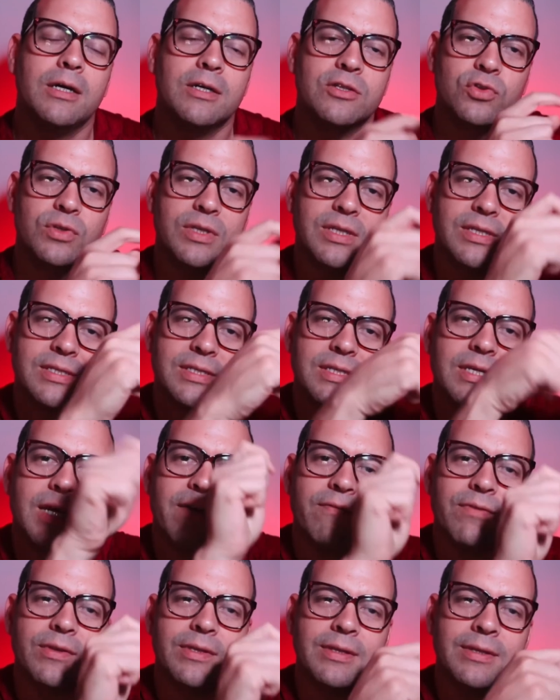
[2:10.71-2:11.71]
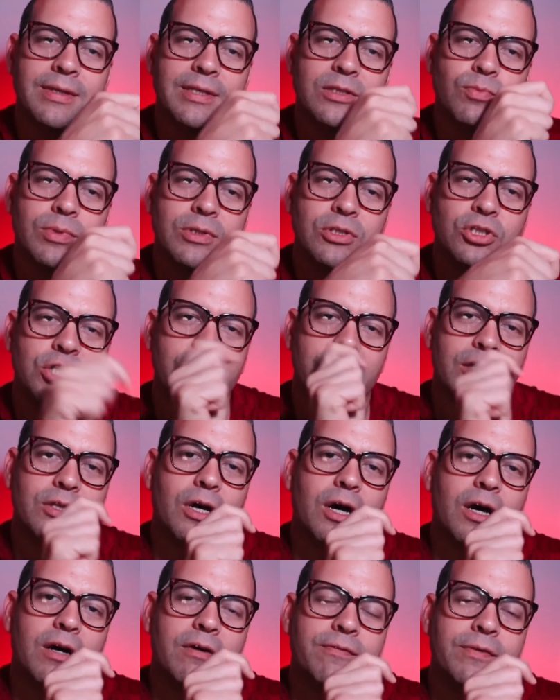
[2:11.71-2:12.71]
So they see everything that's been
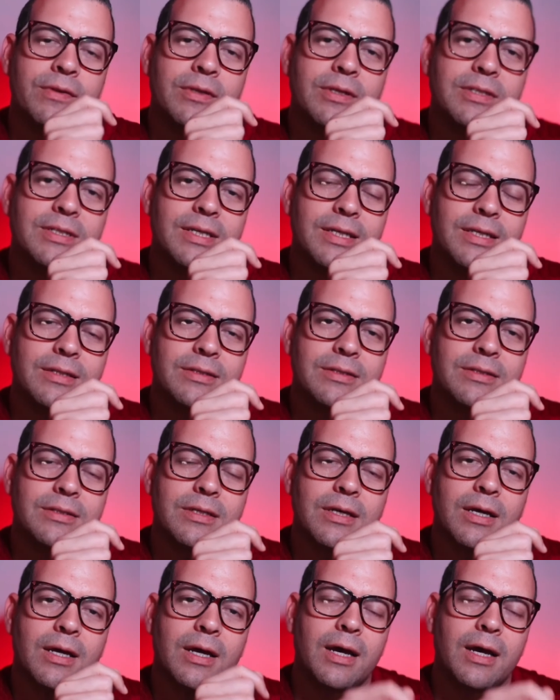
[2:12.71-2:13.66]
checked off on this list,